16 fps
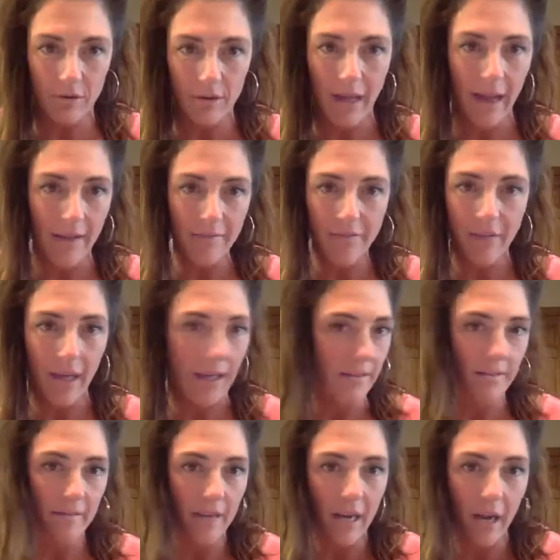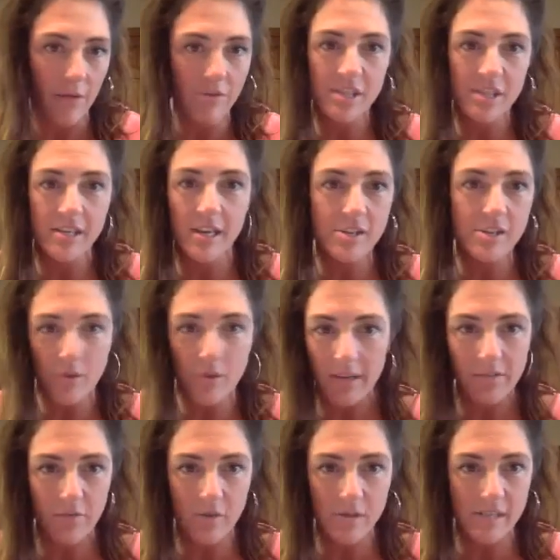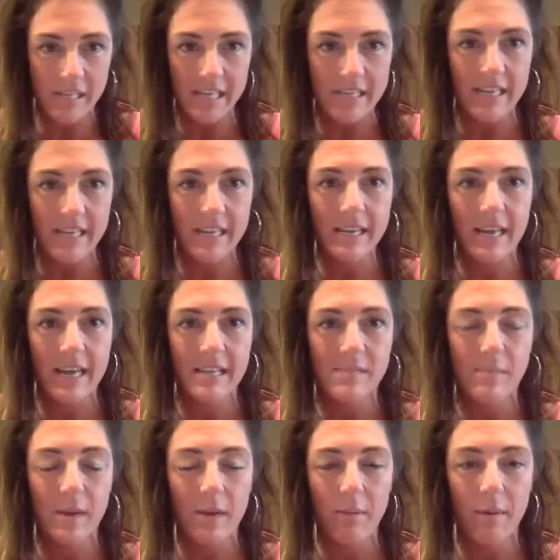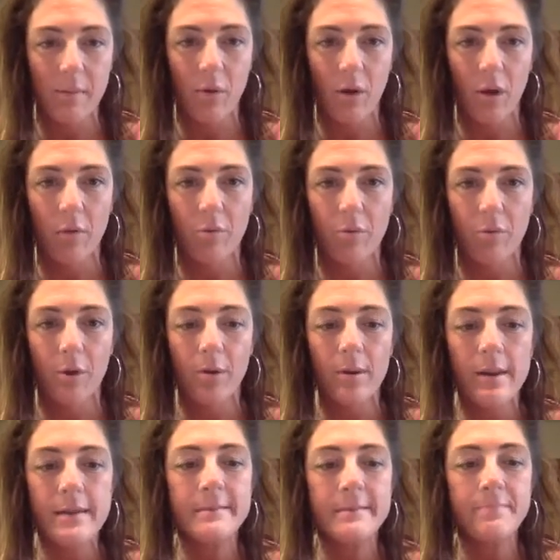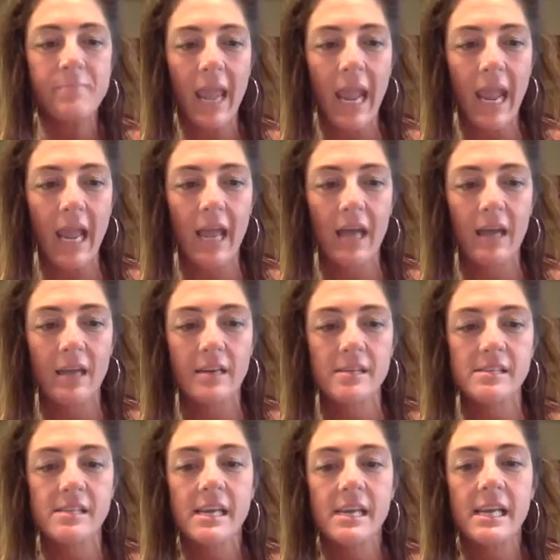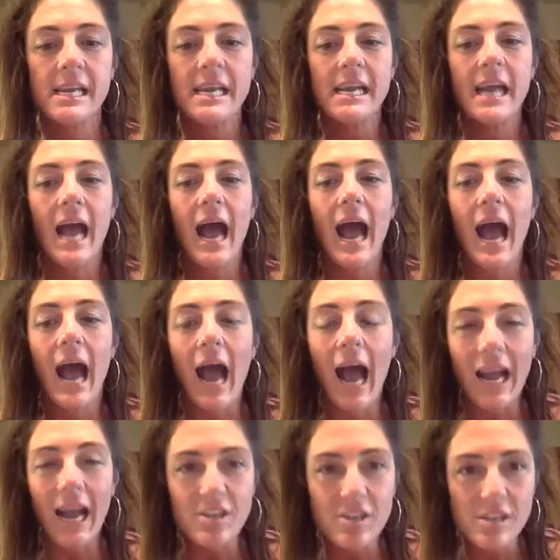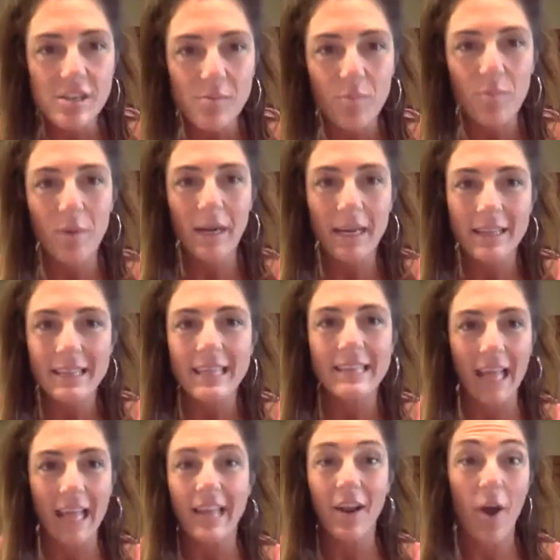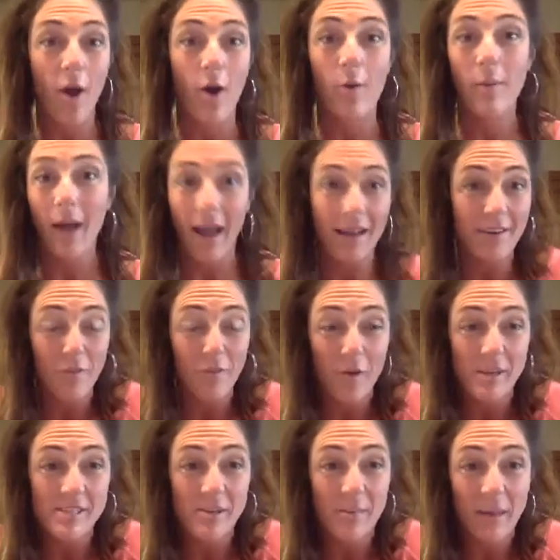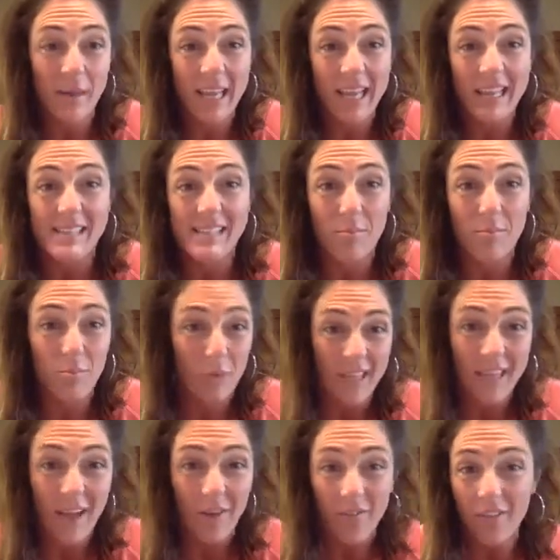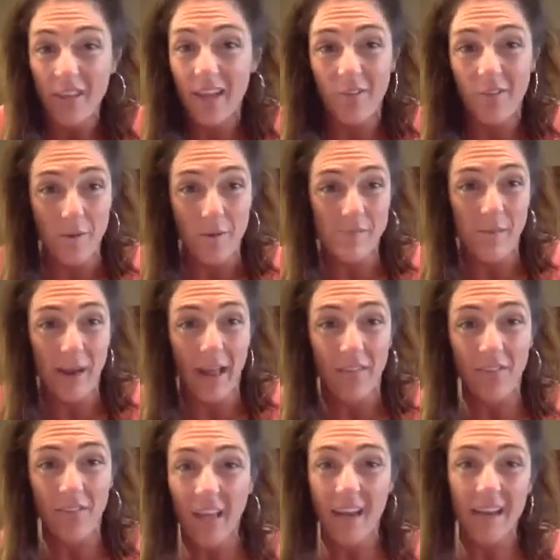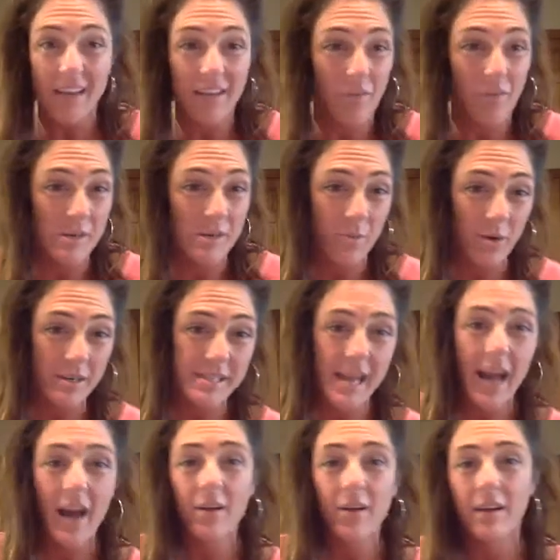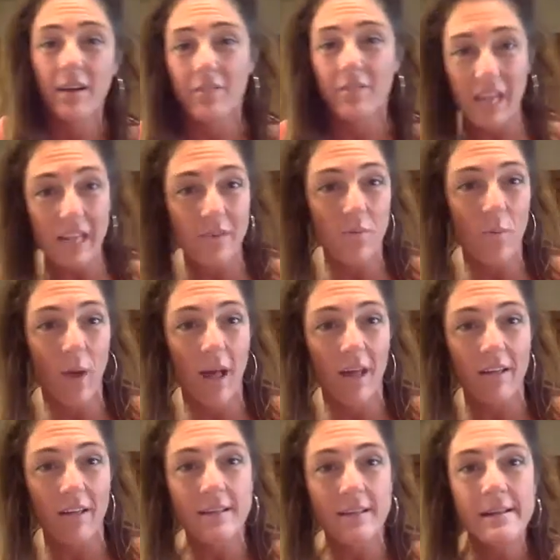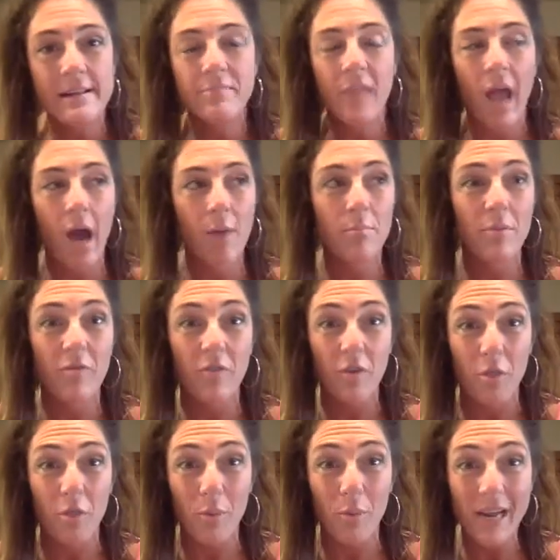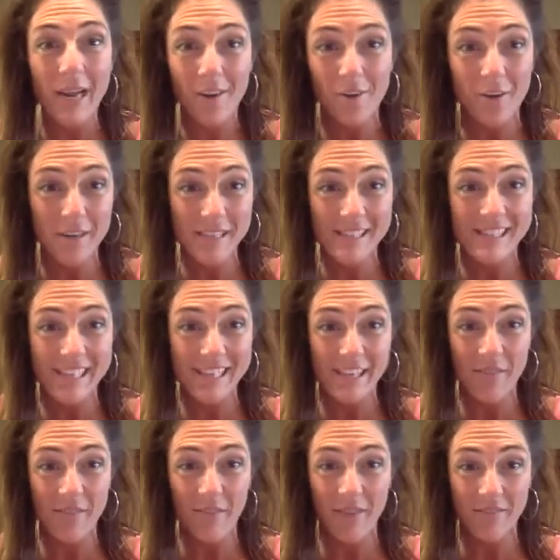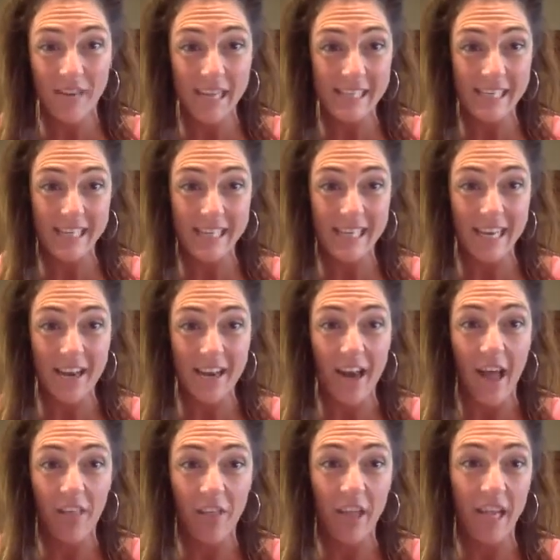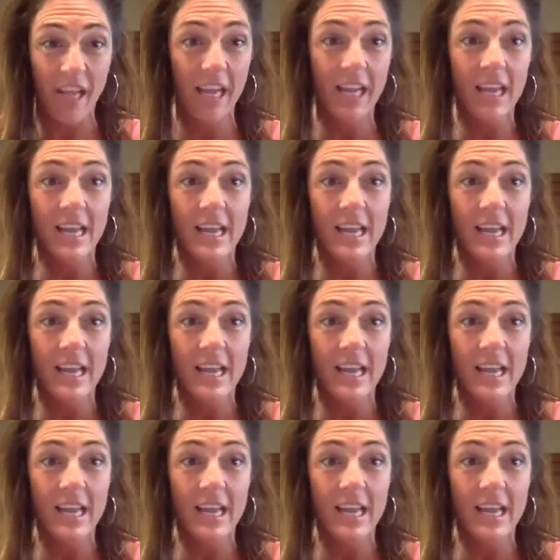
life that, just a stressful season as many people go through. And I just really like at home, I had to focus on my kids. I'm really healthy. I've always been athletic. I've always worked out. I've eaten well. But for 365 days, I did nothing